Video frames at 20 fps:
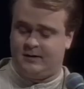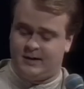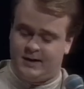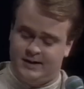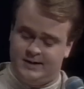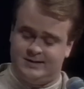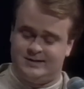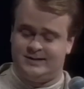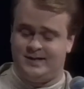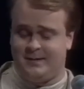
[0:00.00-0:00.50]

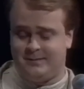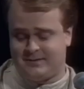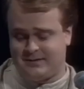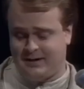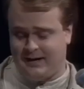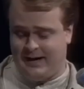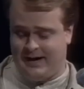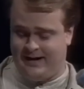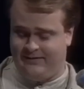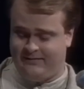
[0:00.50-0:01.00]
Kennedy seems to
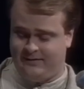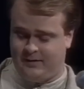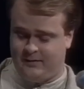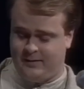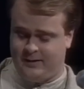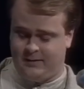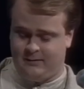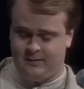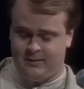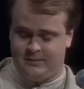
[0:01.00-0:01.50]
have a
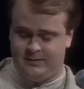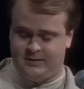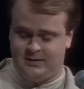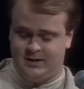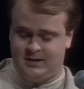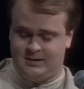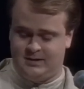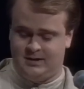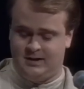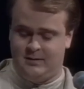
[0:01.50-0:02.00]
better
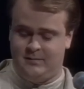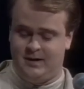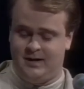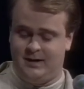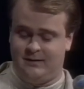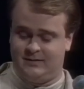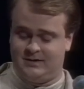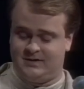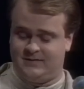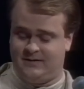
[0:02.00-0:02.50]
reputation than many
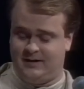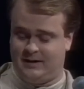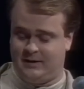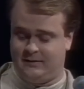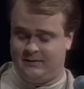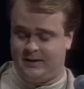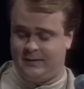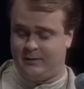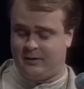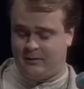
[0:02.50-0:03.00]
of his fellow
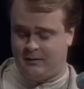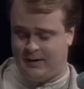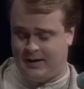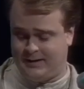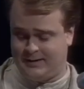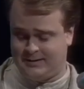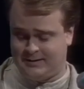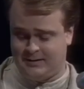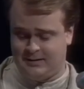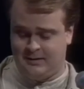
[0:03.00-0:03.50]

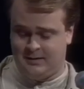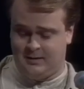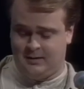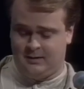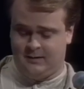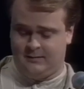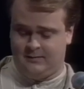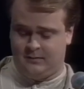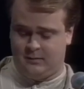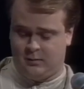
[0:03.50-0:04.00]
Democrats
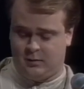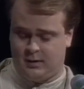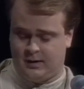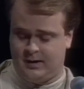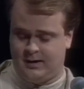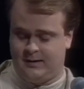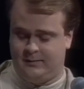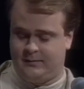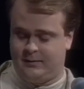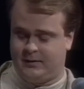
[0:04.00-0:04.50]
for
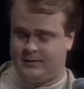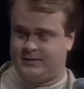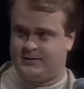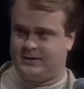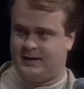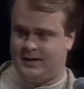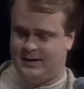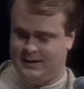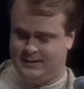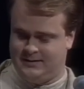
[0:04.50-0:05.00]
working on both
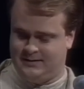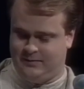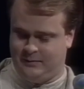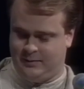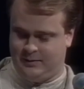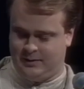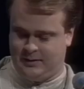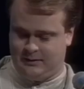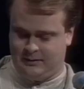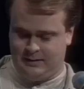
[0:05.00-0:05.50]
sides of the
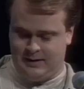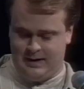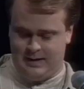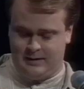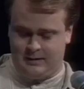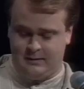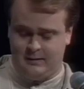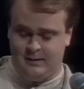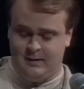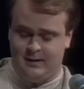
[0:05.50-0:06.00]
political
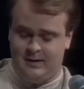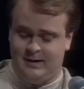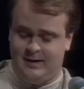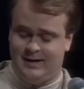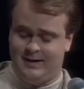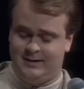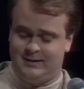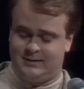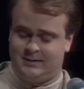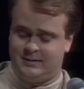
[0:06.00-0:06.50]
aisle.
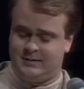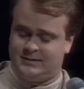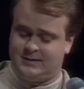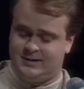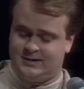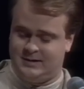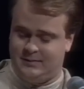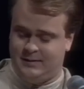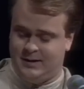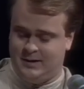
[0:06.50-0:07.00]
And in
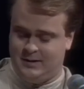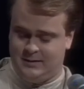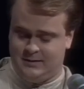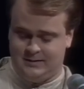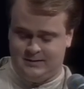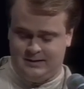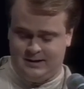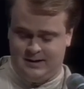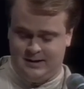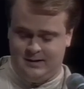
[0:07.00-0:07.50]
Tuesday's debate, you
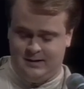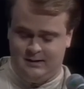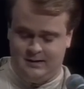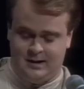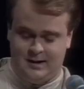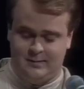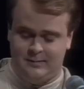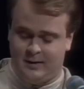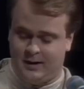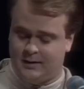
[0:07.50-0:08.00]
said,
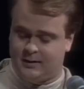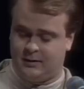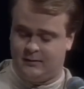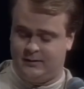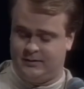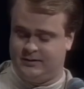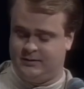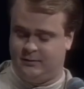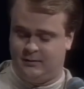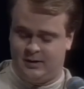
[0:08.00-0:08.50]
"I'm not
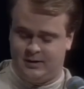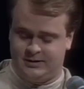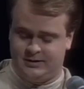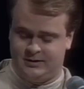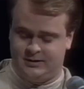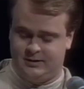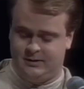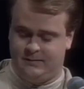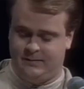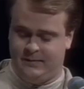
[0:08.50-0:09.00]
going to
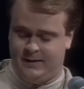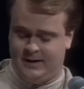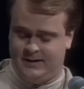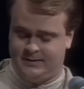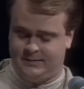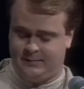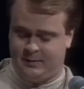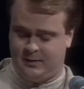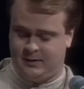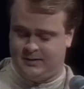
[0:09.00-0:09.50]
Washington as
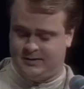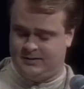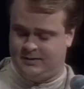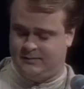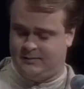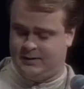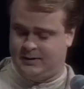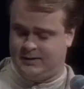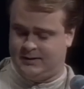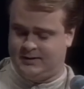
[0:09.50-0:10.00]
a partisan
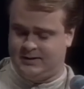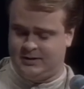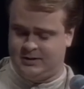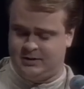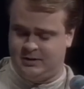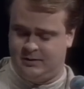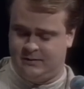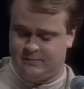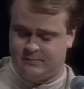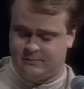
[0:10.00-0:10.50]

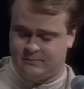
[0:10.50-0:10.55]
politician."